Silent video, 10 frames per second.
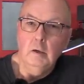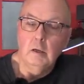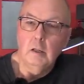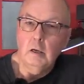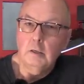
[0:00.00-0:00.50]

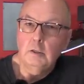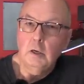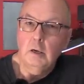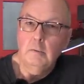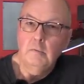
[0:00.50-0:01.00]
A lot of
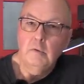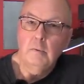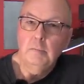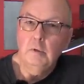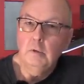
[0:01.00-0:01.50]
times
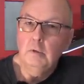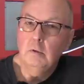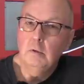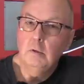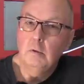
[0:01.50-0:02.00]
up
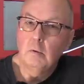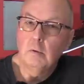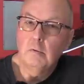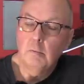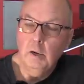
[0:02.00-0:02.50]
into the
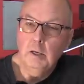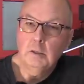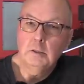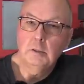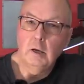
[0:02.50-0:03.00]

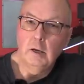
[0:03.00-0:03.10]
Northwest,